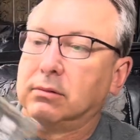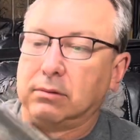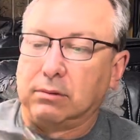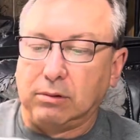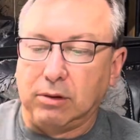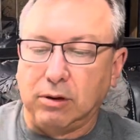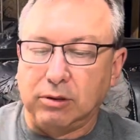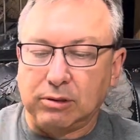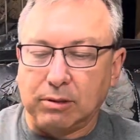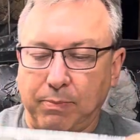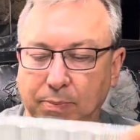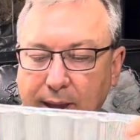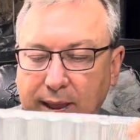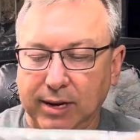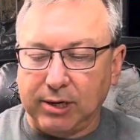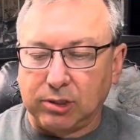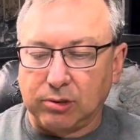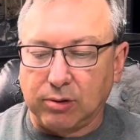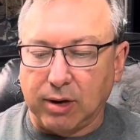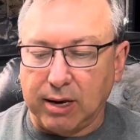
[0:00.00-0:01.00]
Use a
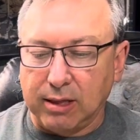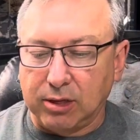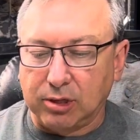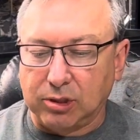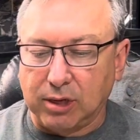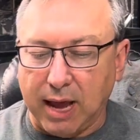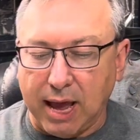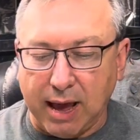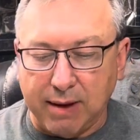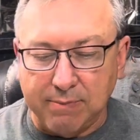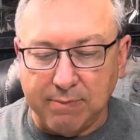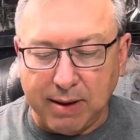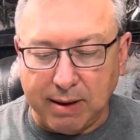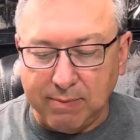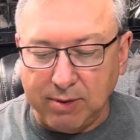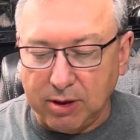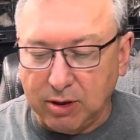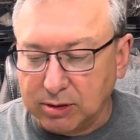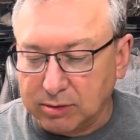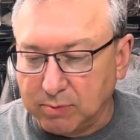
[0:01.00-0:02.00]
pan tray that you have. Maybe
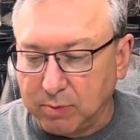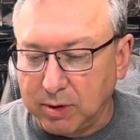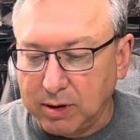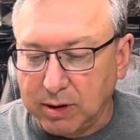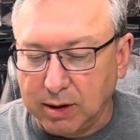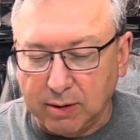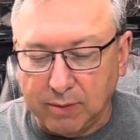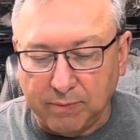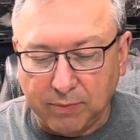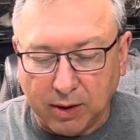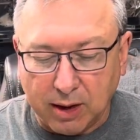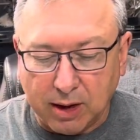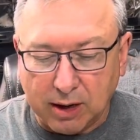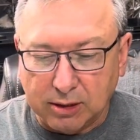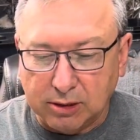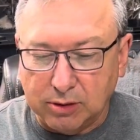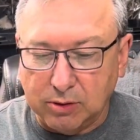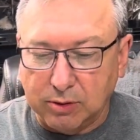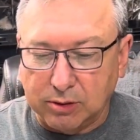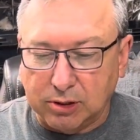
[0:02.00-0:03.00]
use when you
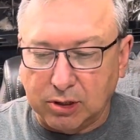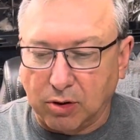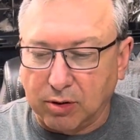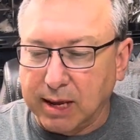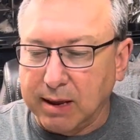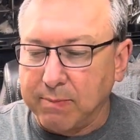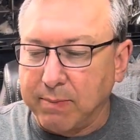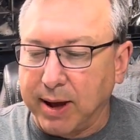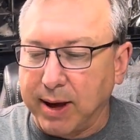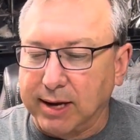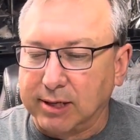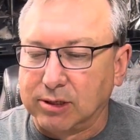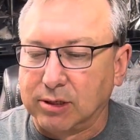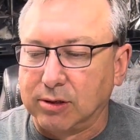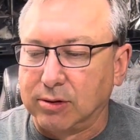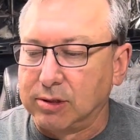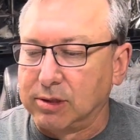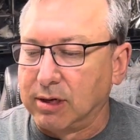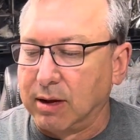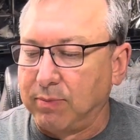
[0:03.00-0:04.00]
do a turkey basin
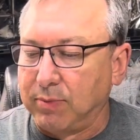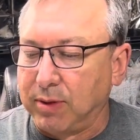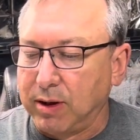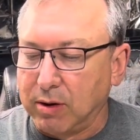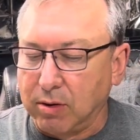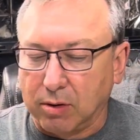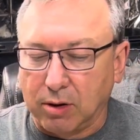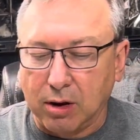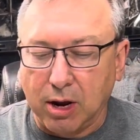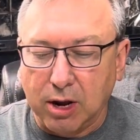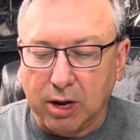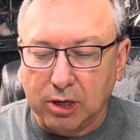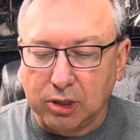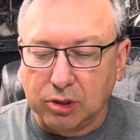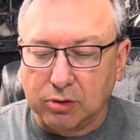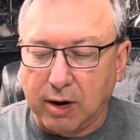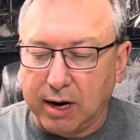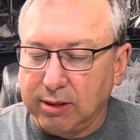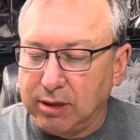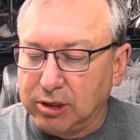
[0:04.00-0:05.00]
or something, or a
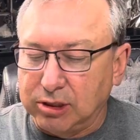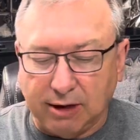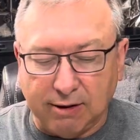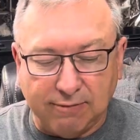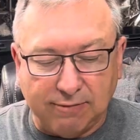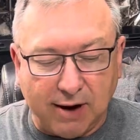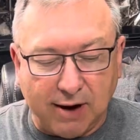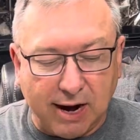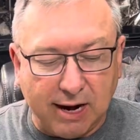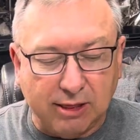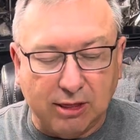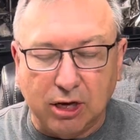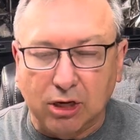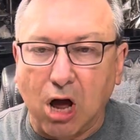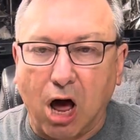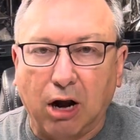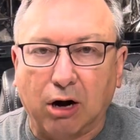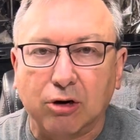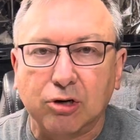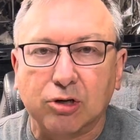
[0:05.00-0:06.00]
tray that you can find at the
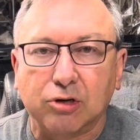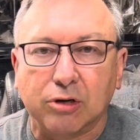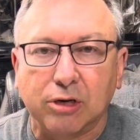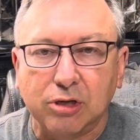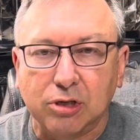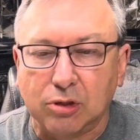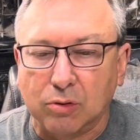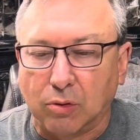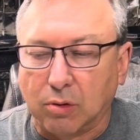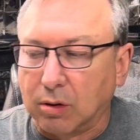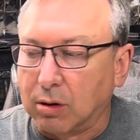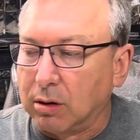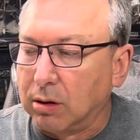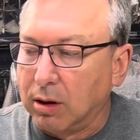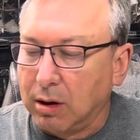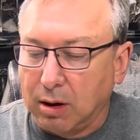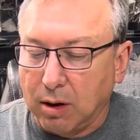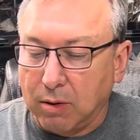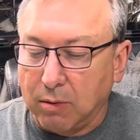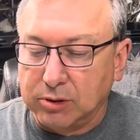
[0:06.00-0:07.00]
Dollar Tree store,
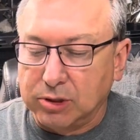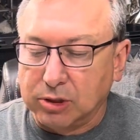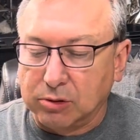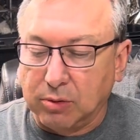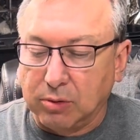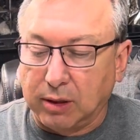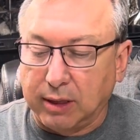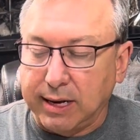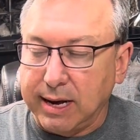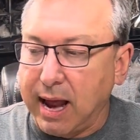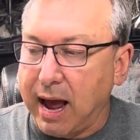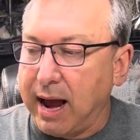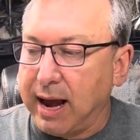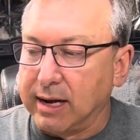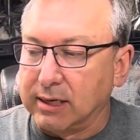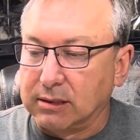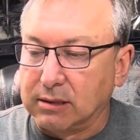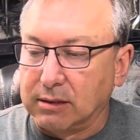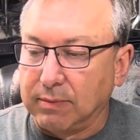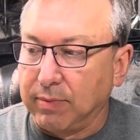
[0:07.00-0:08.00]
which is really
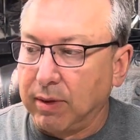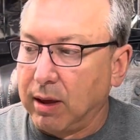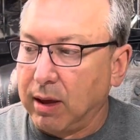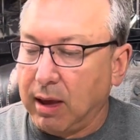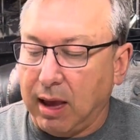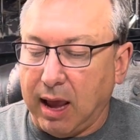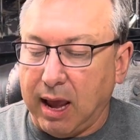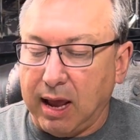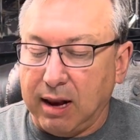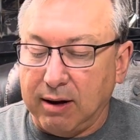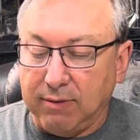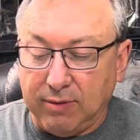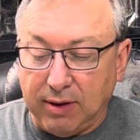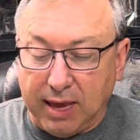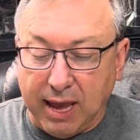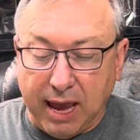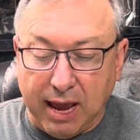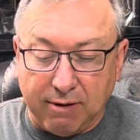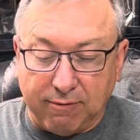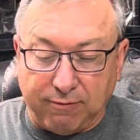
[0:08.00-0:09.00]
nice. And if you
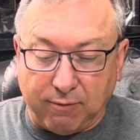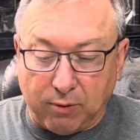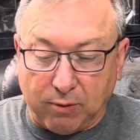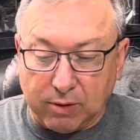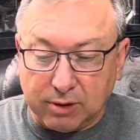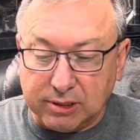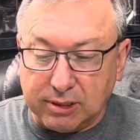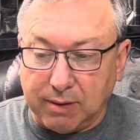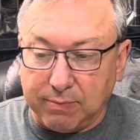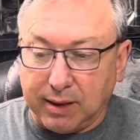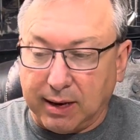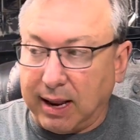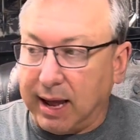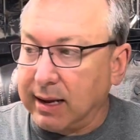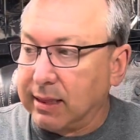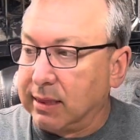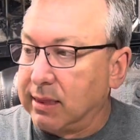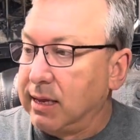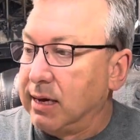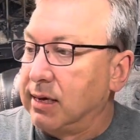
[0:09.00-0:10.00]
can't afford something
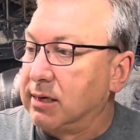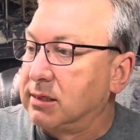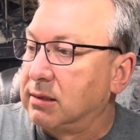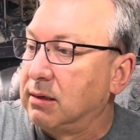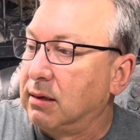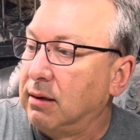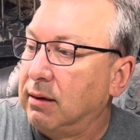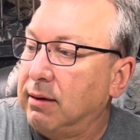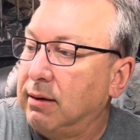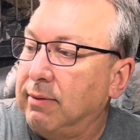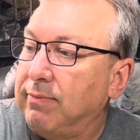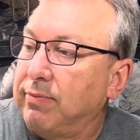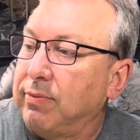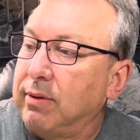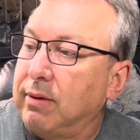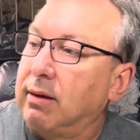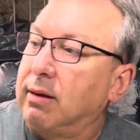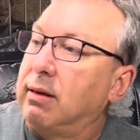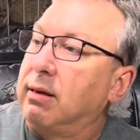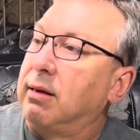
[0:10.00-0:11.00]
like this,
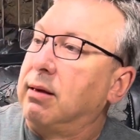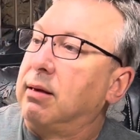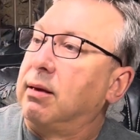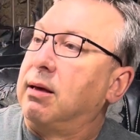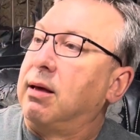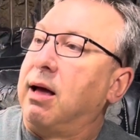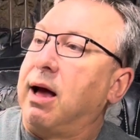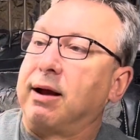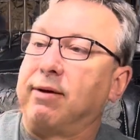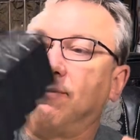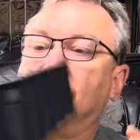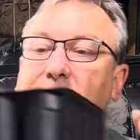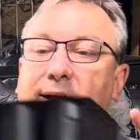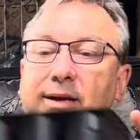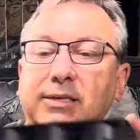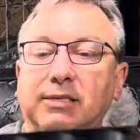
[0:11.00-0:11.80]
I could find